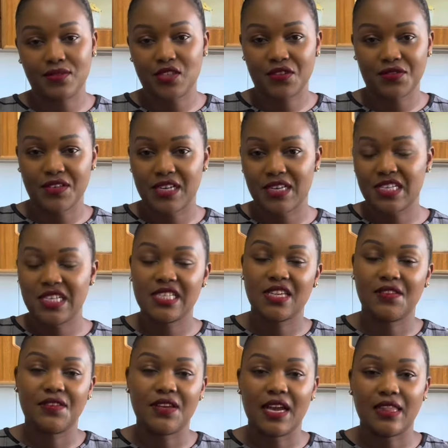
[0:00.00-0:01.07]
definitely
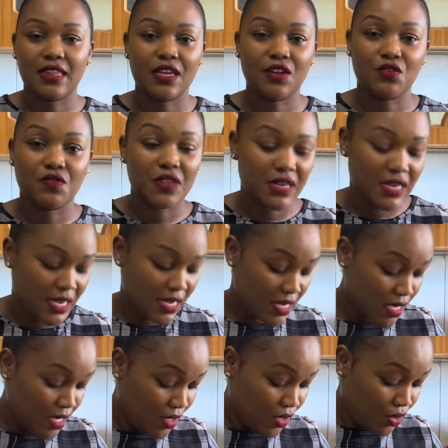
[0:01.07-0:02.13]
saving at the end of the day
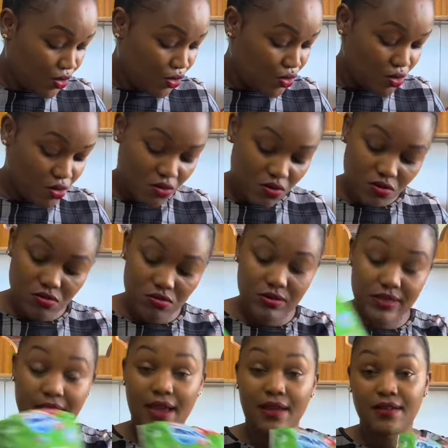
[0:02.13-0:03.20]
so
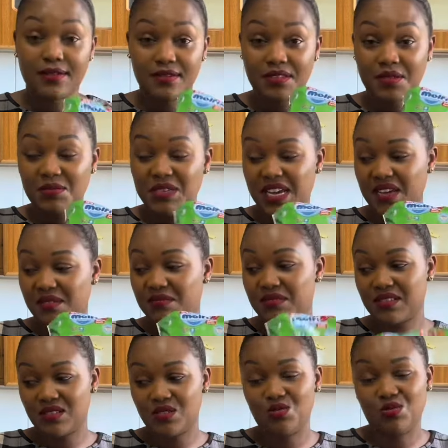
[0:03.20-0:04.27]
yeah
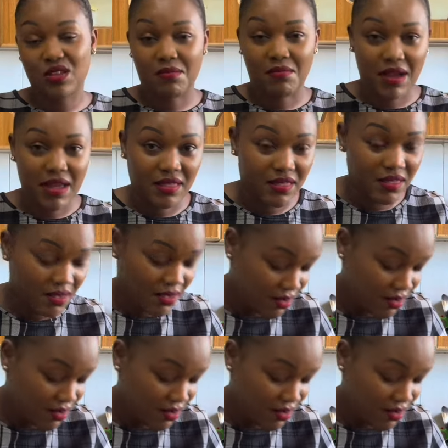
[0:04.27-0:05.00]
sometimes do the math